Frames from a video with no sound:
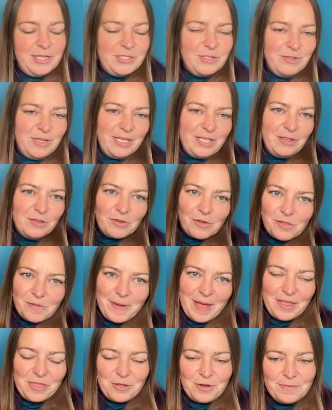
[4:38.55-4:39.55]
So like they'll go to the
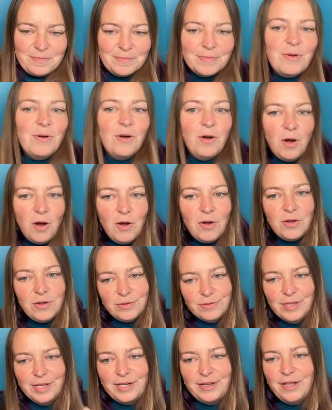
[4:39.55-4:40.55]
bathroom
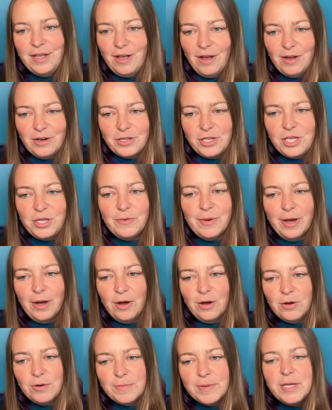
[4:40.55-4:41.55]
like on cue at
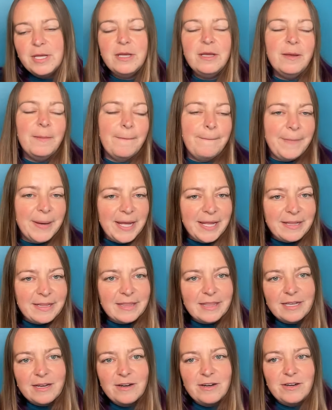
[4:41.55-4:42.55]
home, but
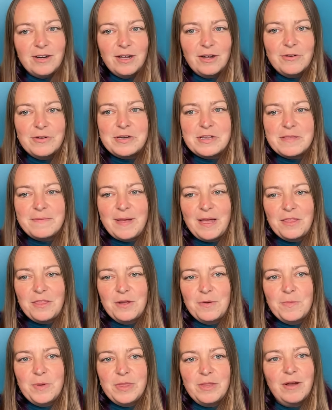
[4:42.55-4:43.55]
they're not going to the
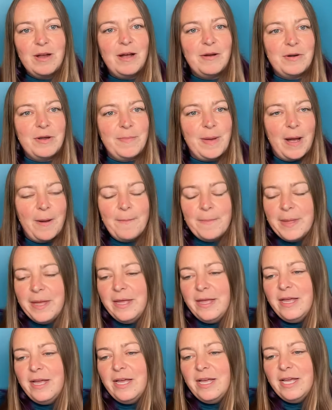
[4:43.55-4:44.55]
bathroom when they're out and about.
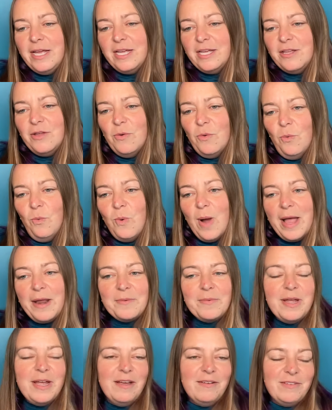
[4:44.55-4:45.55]
When
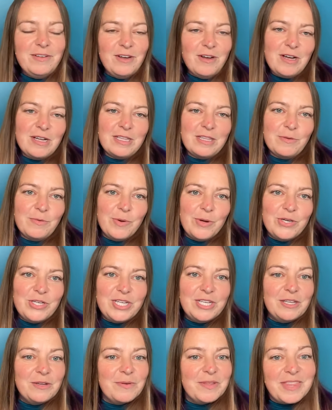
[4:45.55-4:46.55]
we have a dog and then we're
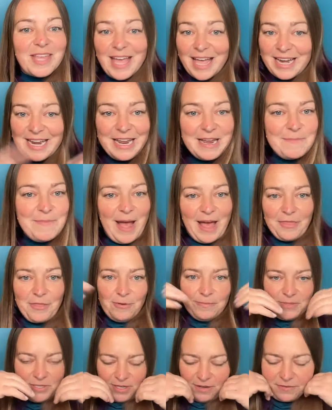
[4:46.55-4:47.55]
dealing with any
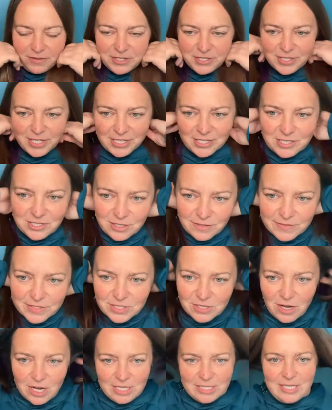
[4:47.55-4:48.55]
bathroom stuff, because like service
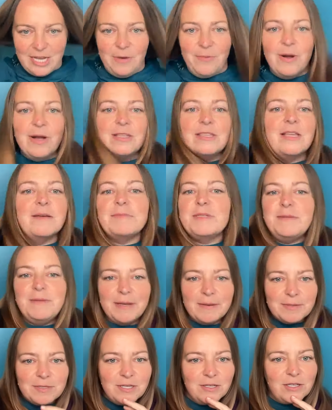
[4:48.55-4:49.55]
dogs, I want them to be
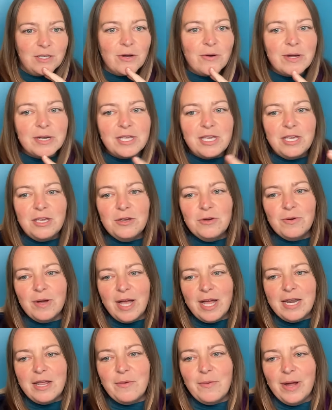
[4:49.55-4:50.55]
able to go on cue
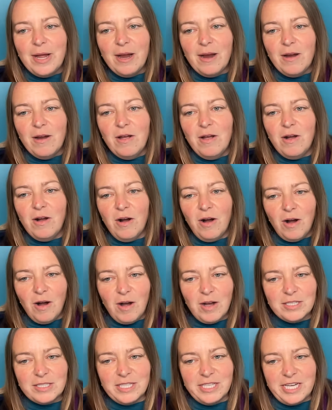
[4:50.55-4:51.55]
anywhere
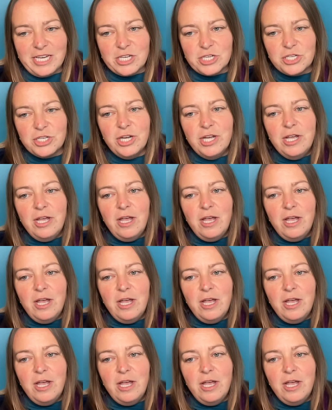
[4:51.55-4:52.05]
on leash.